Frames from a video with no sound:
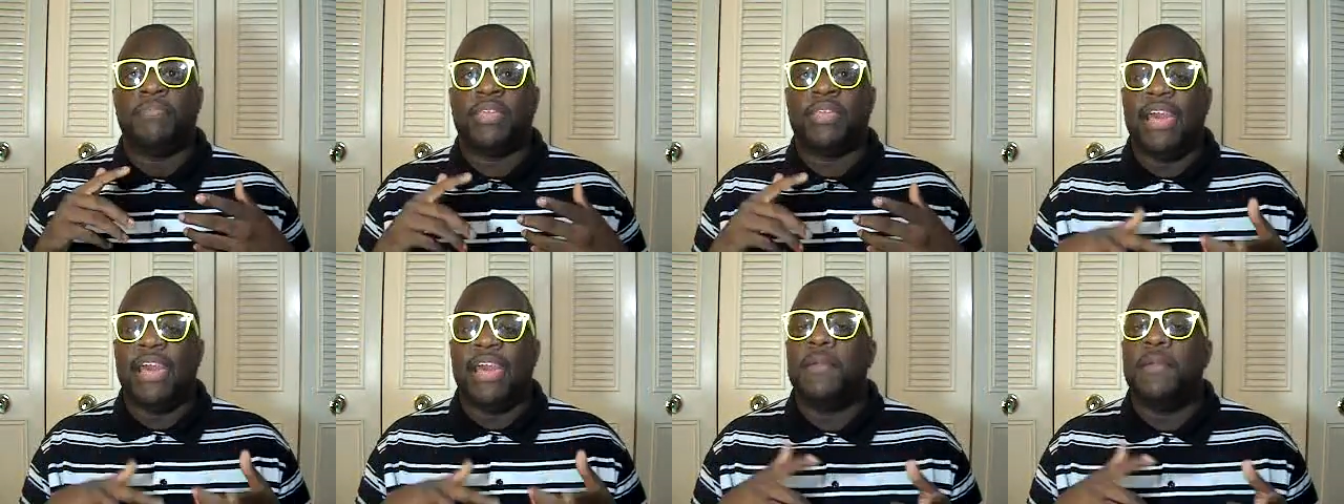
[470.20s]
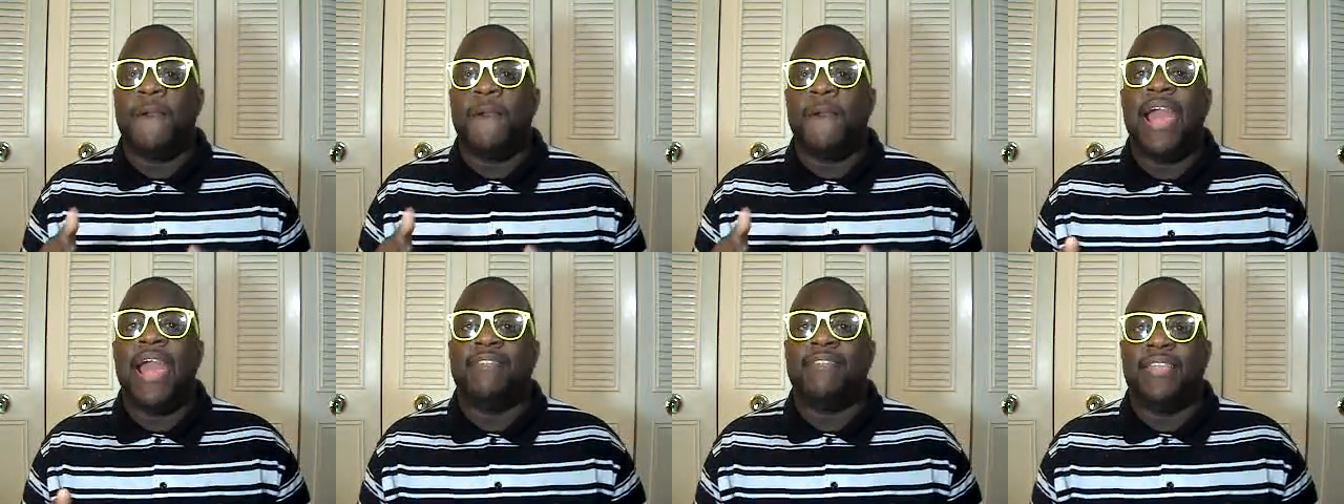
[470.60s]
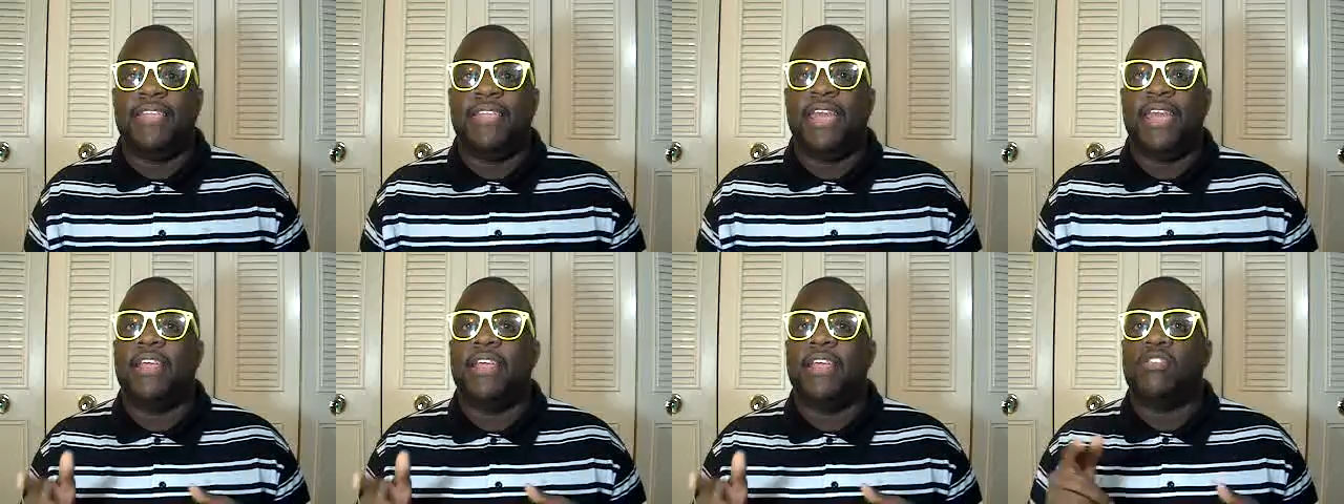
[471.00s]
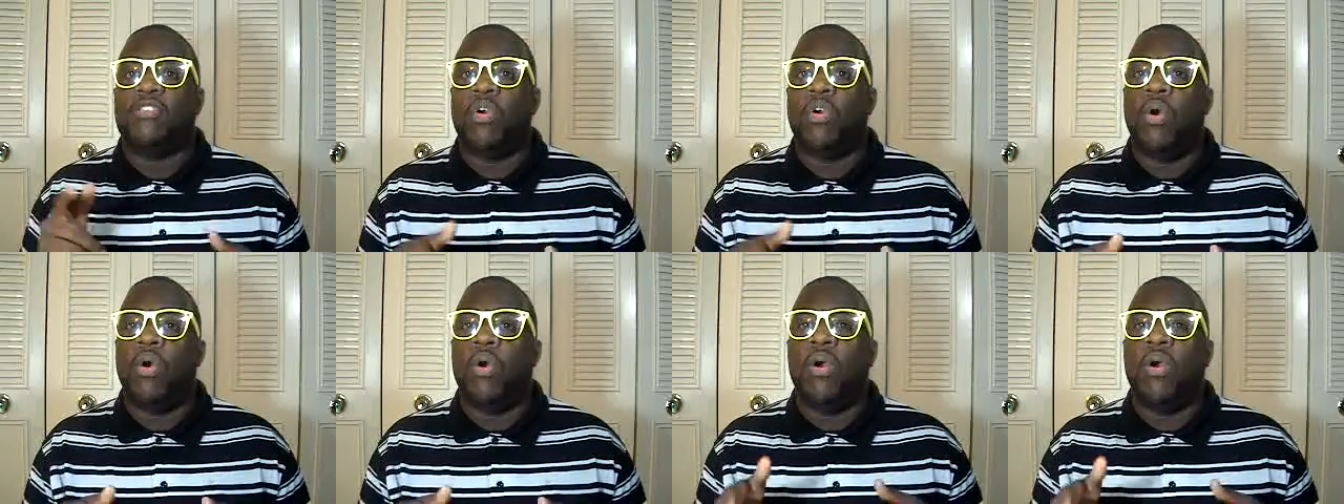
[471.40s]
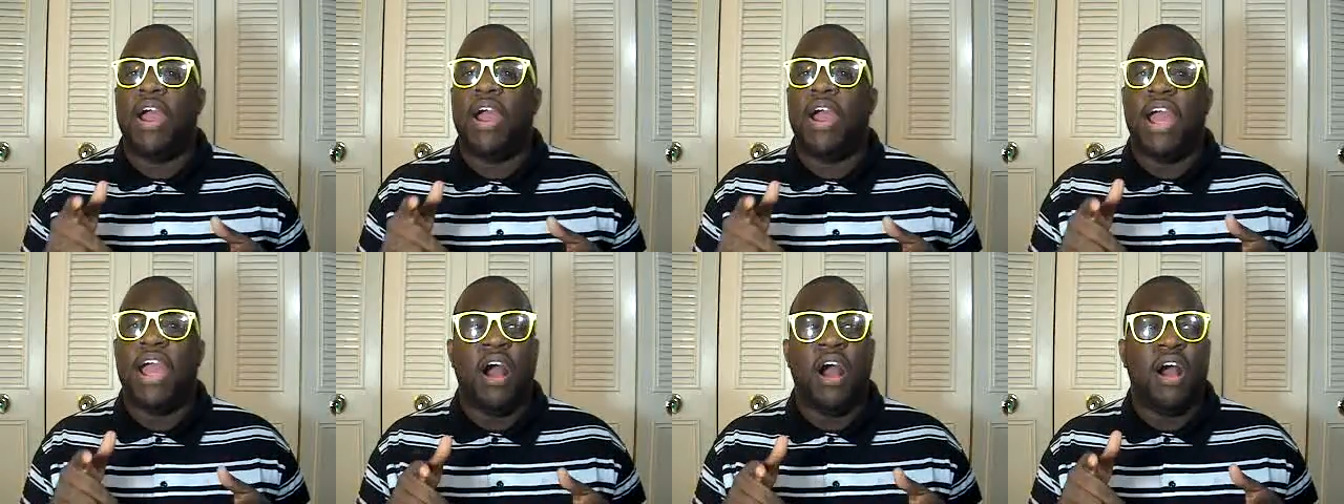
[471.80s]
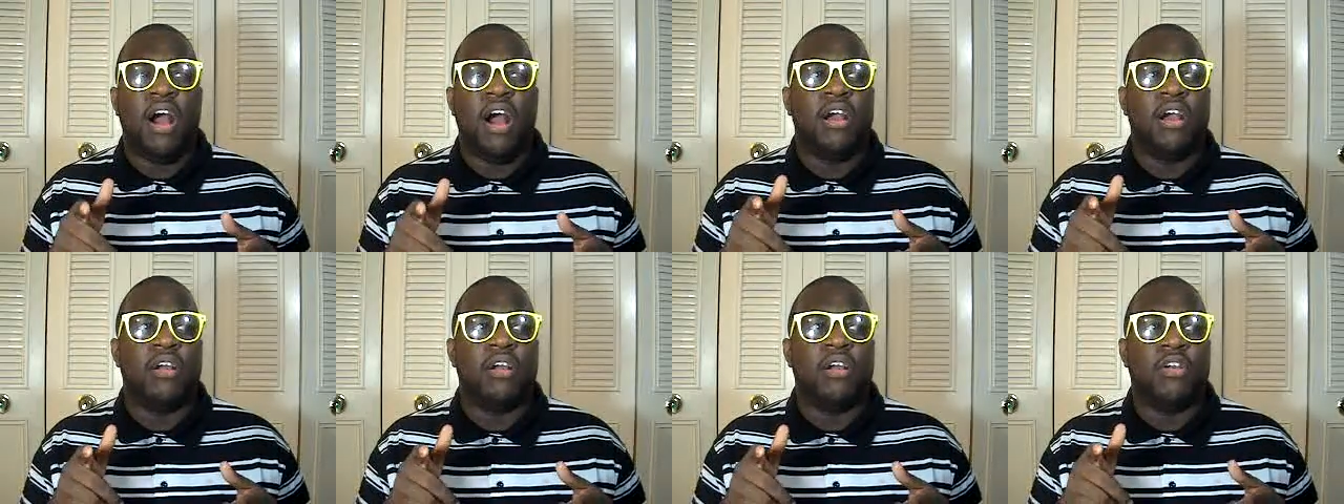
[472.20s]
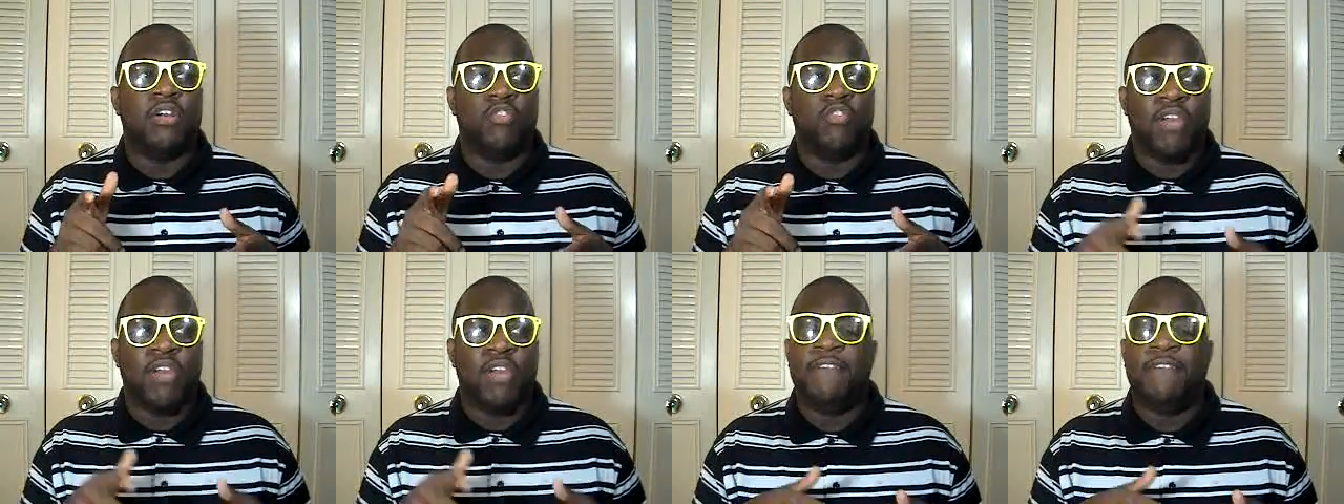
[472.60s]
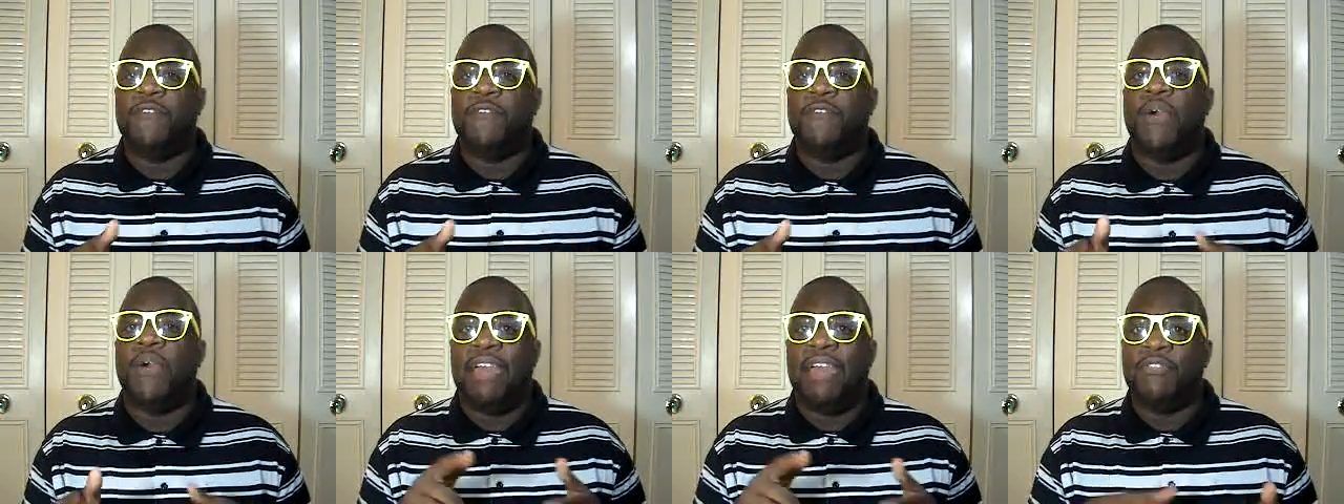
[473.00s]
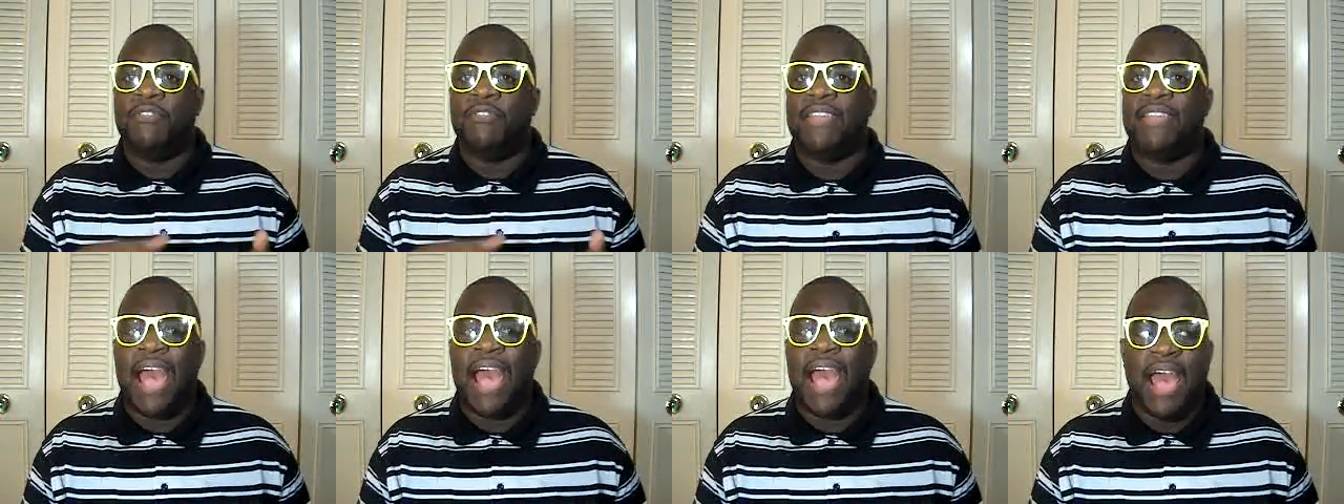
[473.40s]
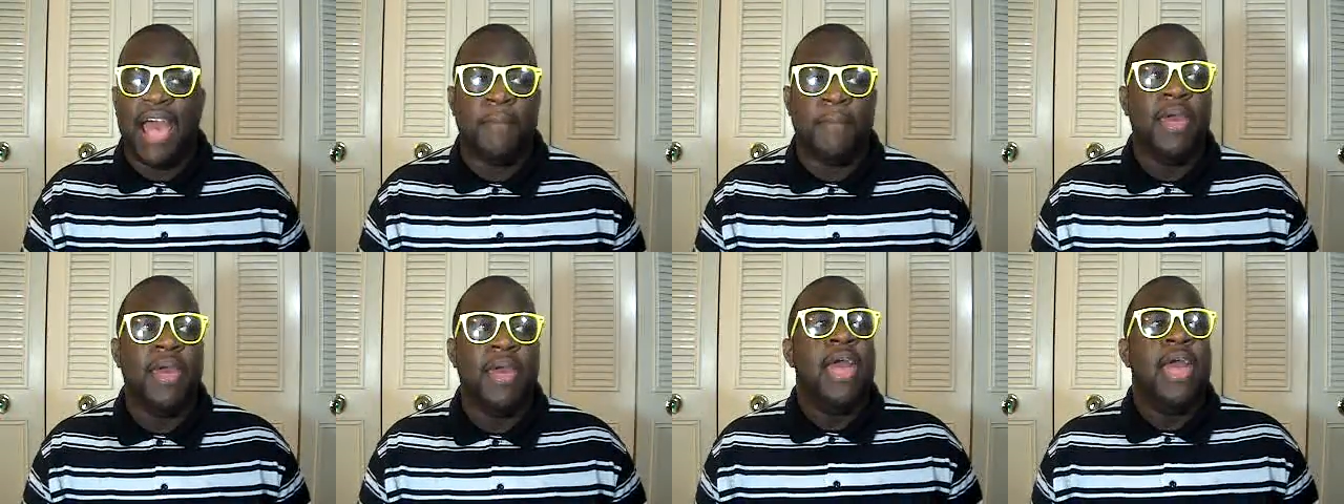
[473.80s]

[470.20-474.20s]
Kelly Price did. It's called Grateful Every Time,